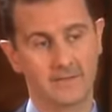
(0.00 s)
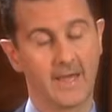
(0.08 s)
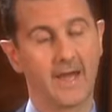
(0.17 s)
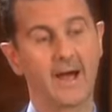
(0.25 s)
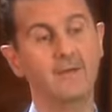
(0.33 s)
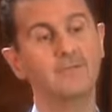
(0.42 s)
Yeah,
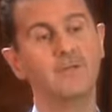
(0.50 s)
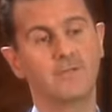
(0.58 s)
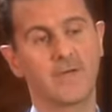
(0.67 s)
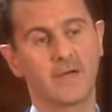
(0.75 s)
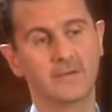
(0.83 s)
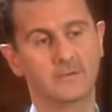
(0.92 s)
after
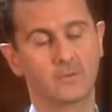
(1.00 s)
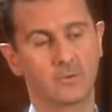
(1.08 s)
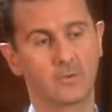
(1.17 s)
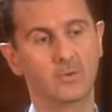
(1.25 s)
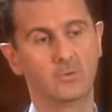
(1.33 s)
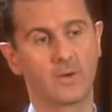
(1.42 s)
that, we're
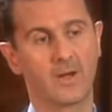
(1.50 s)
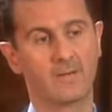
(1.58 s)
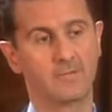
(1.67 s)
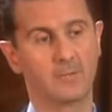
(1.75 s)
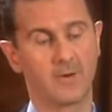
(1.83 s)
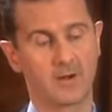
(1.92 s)
going to have
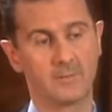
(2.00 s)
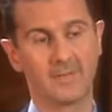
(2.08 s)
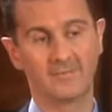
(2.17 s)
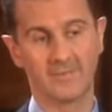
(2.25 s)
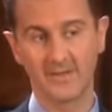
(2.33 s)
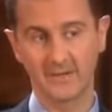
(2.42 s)
the
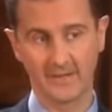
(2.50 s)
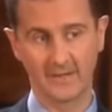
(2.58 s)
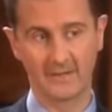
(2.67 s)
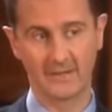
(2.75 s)
parliamentarian